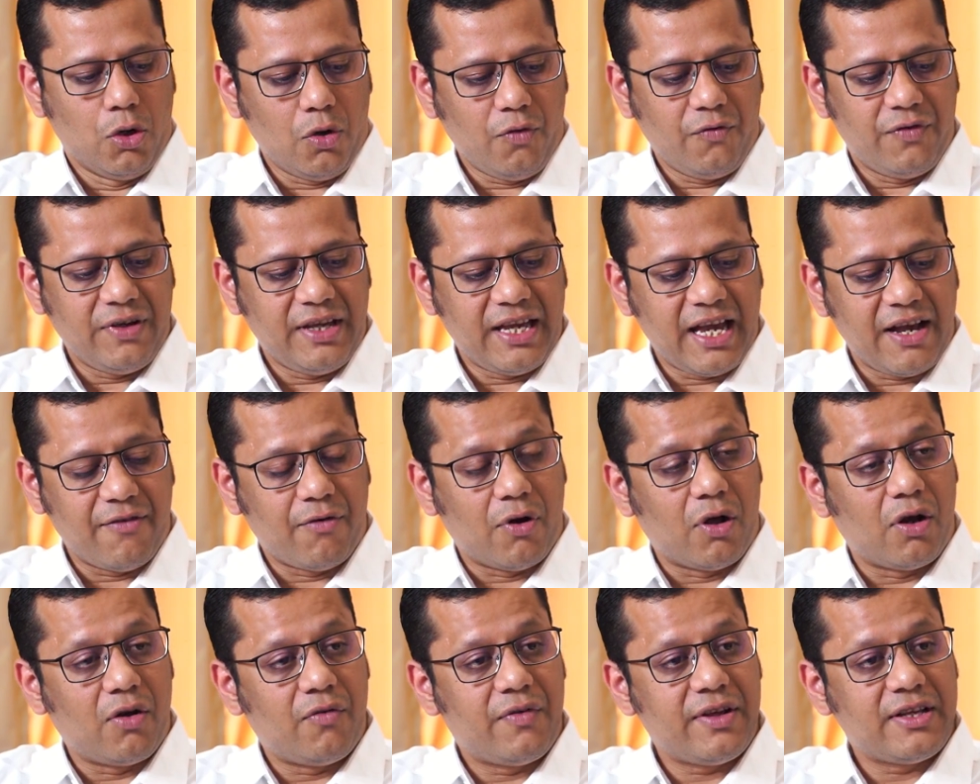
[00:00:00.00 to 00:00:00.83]
No, we have
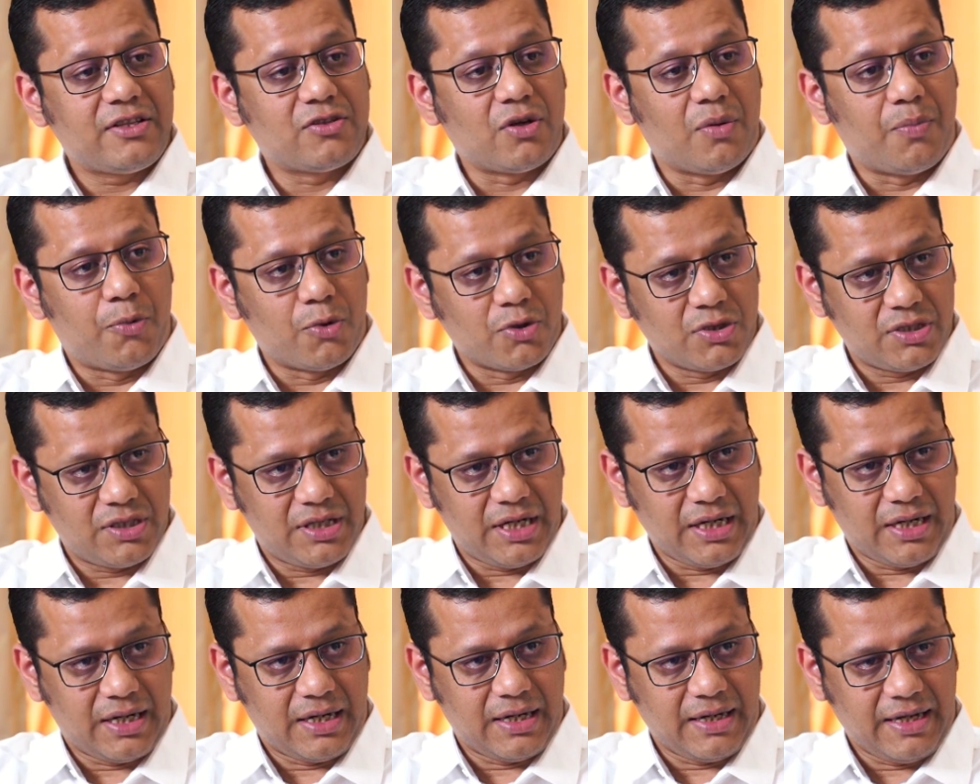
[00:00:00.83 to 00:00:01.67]
always opposed
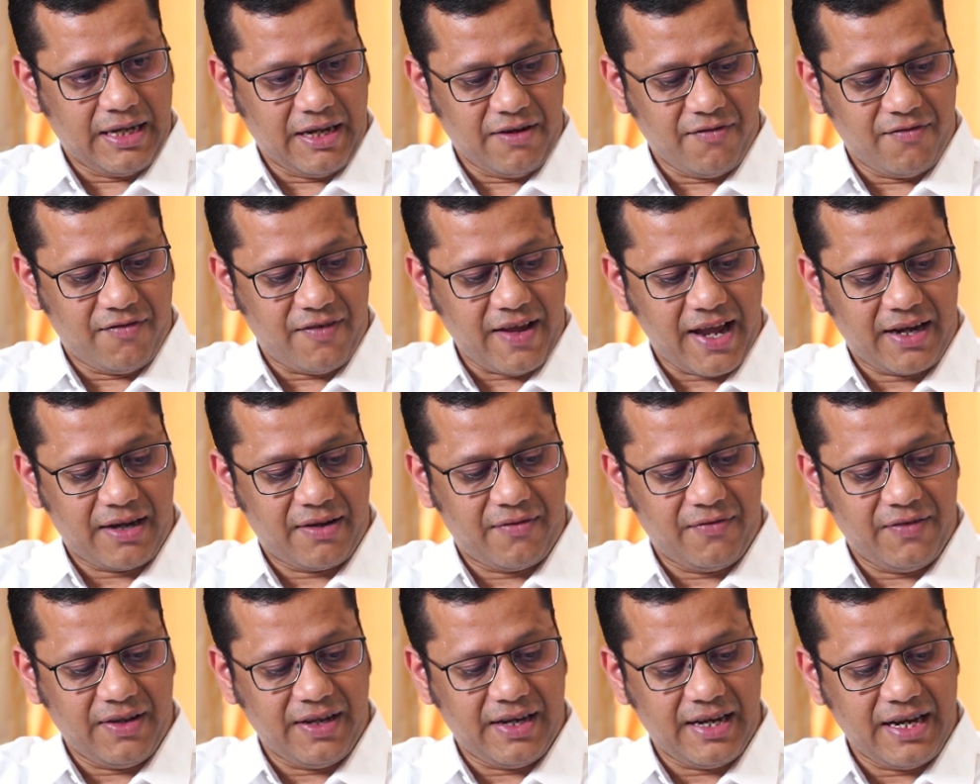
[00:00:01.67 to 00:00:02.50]
it. In
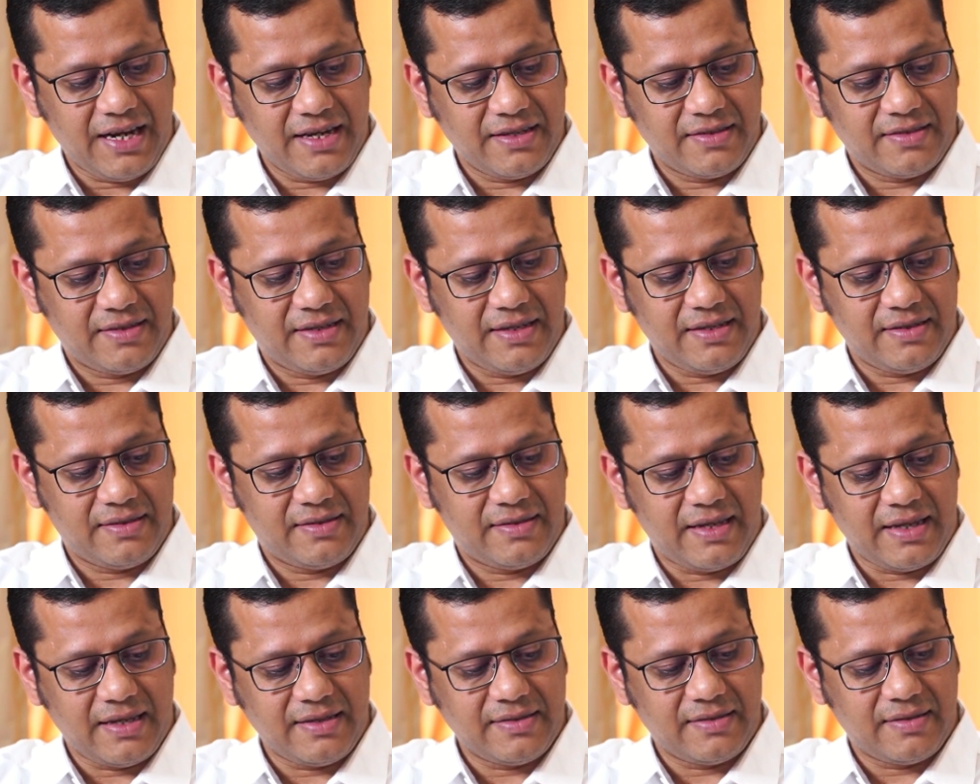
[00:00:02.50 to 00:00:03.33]
fact, we raised these
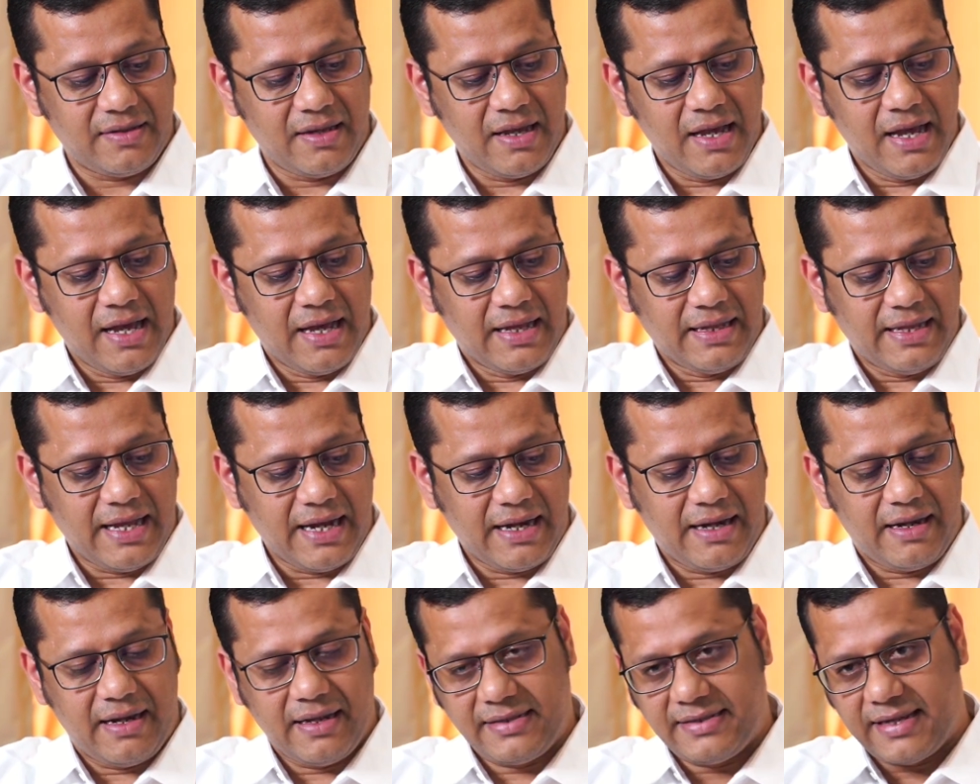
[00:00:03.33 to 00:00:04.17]
things
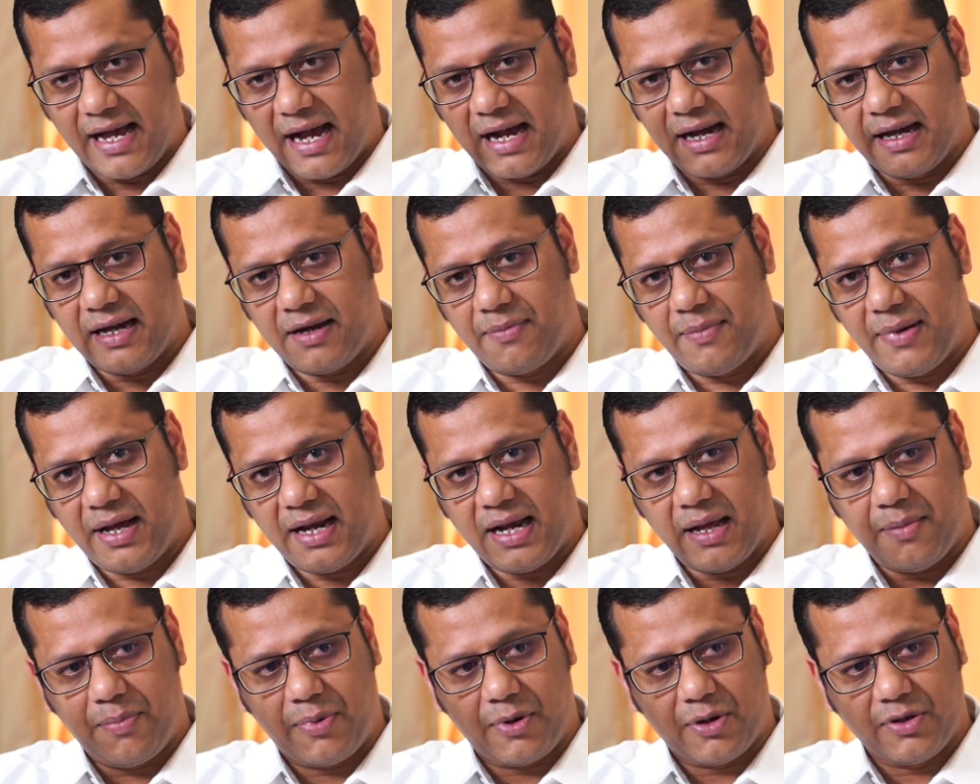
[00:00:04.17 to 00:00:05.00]
that the
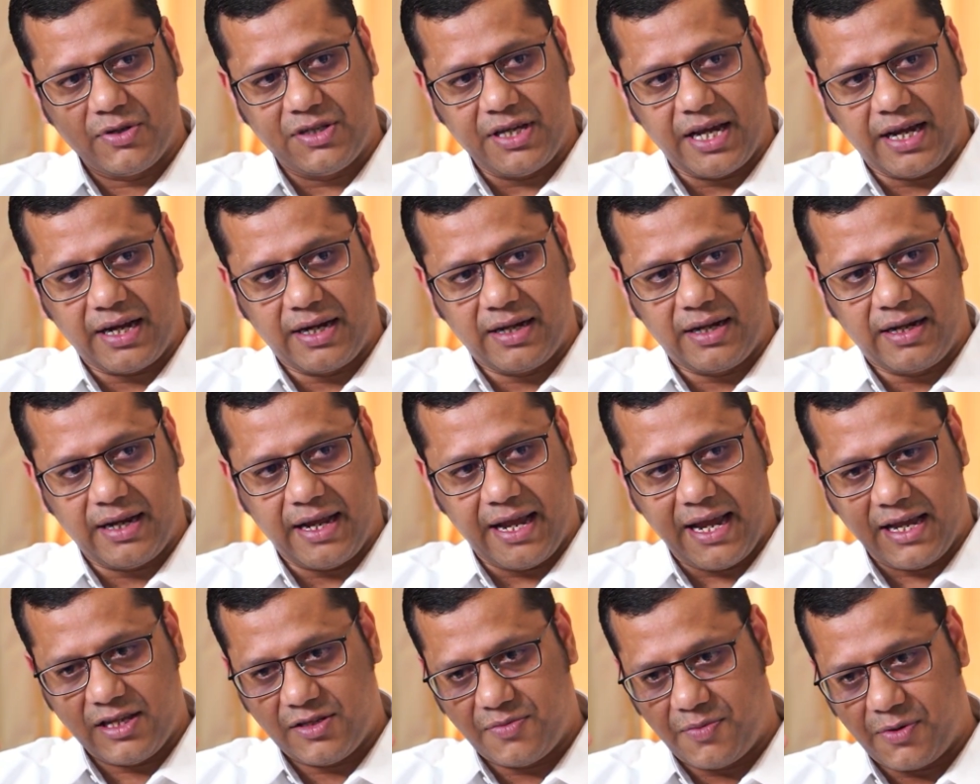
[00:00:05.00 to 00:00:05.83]
Sagarmala project
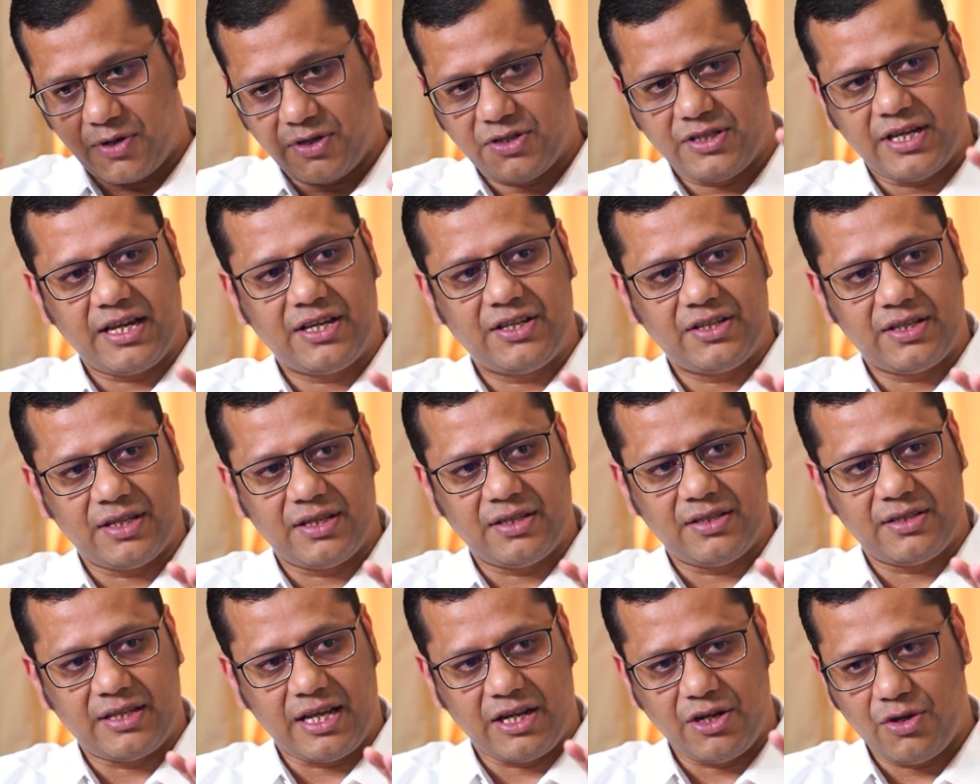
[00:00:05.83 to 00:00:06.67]
as
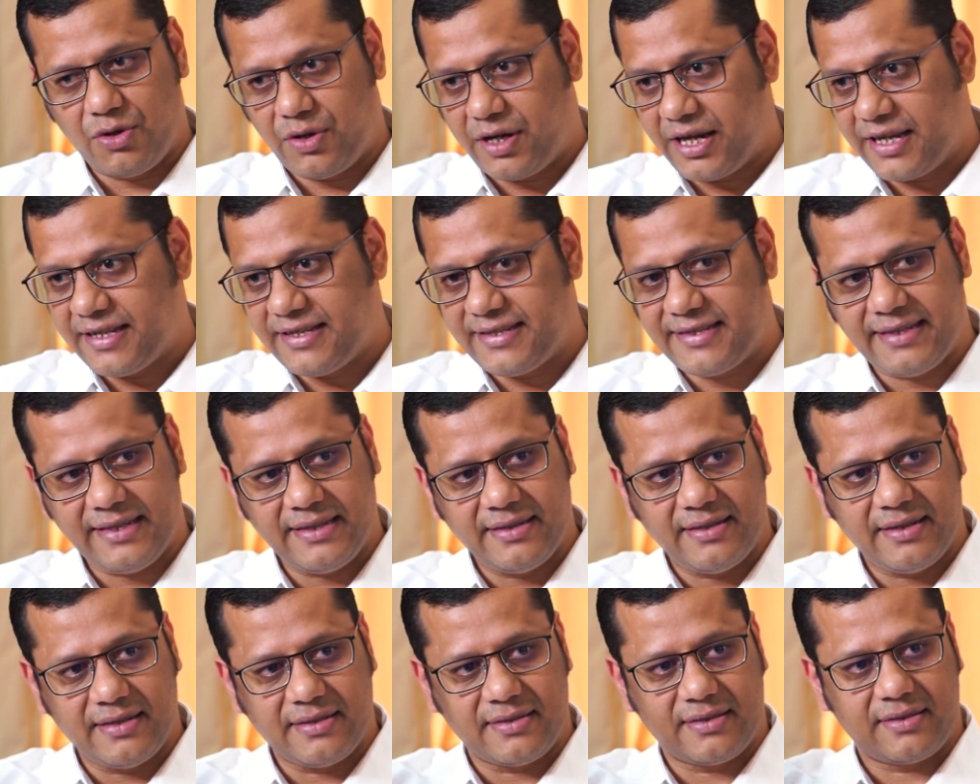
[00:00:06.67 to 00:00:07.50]
projections, and you can see
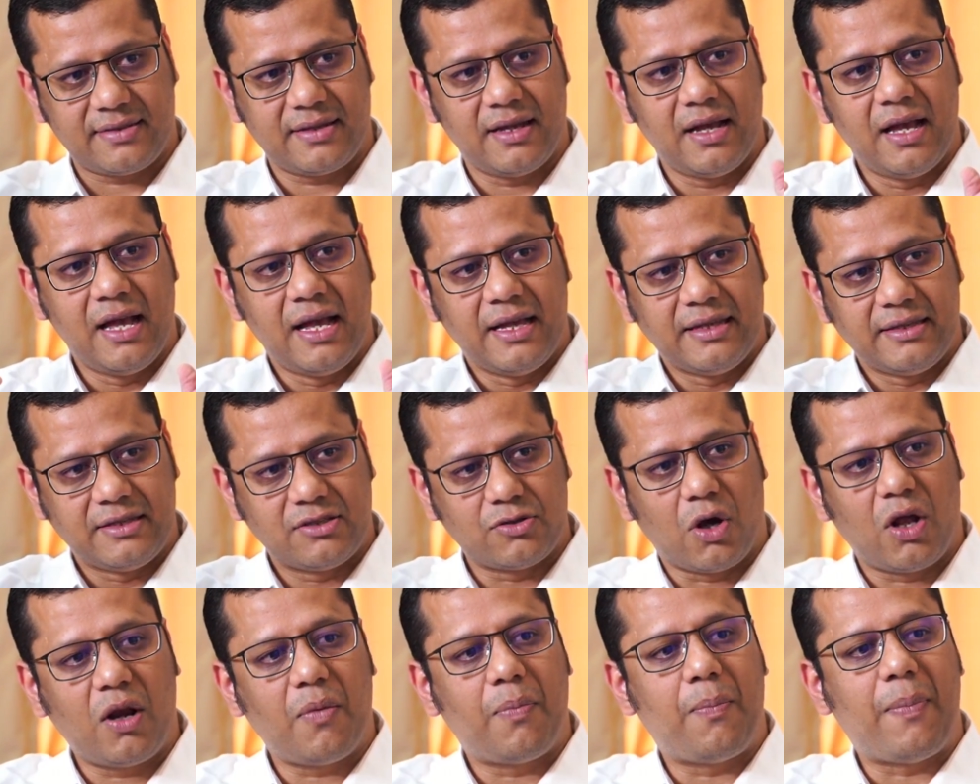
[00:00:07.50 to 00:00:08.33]
this. This is
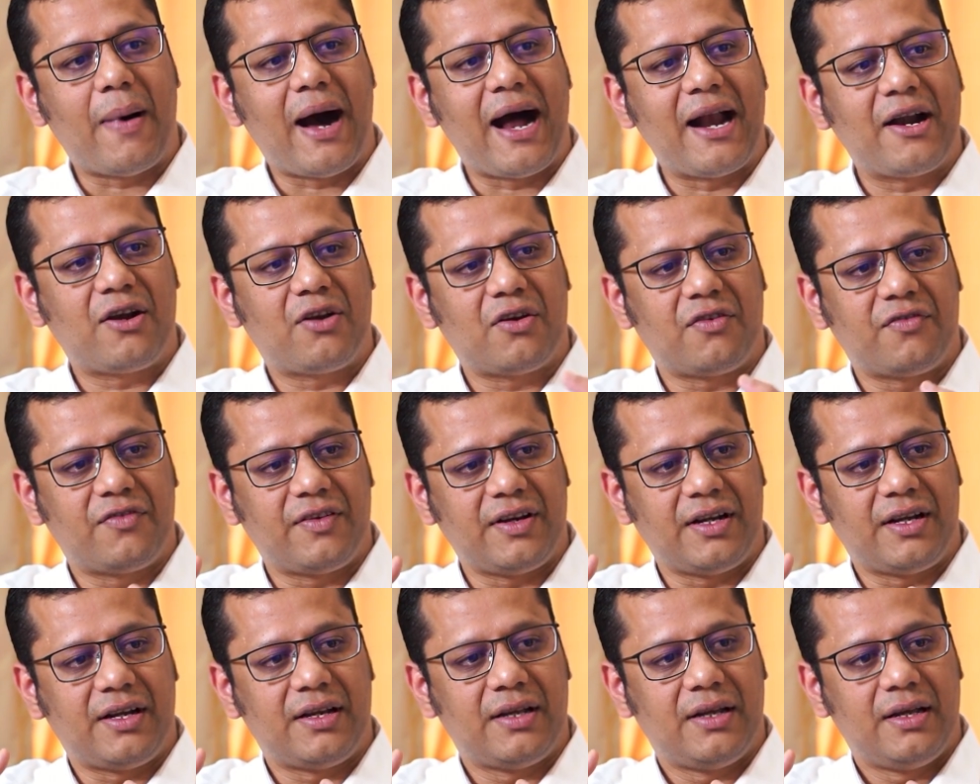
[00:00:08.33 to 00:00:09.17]
all part of
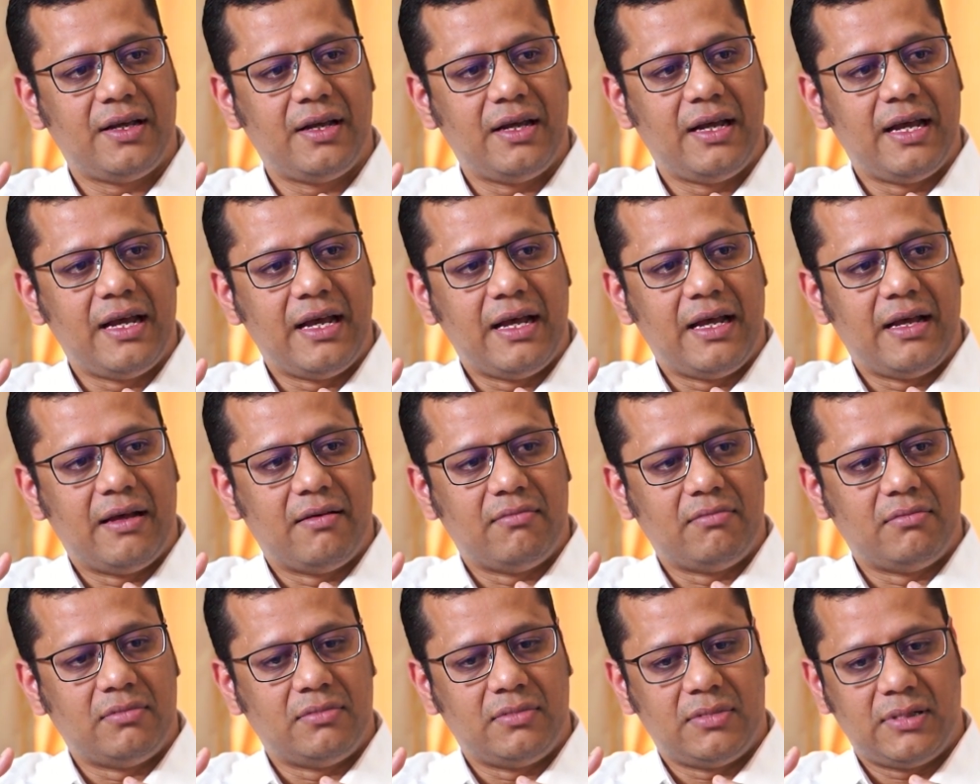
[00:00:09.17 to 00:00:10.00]
it.
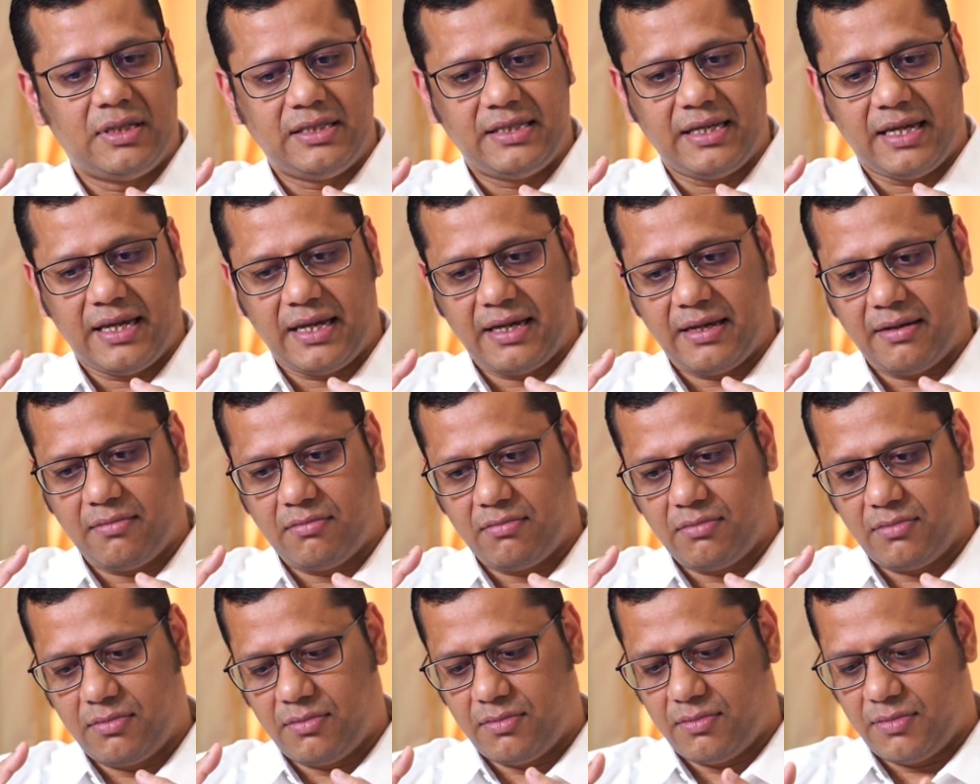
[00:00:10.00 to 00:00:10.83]

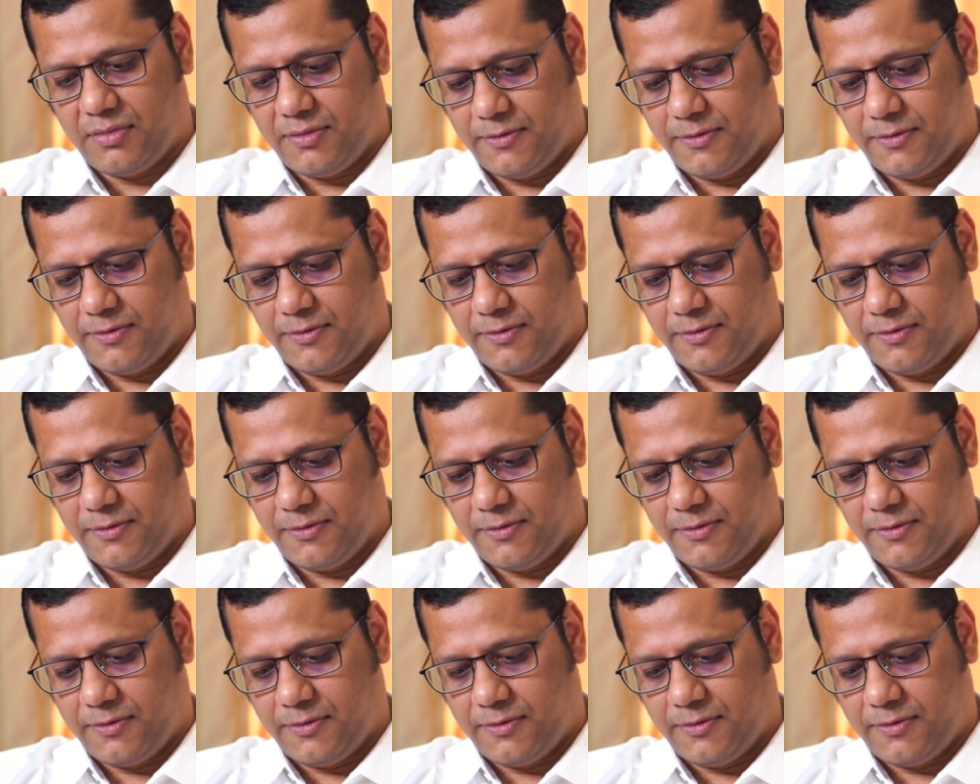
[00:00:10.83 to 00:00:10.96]
Cholna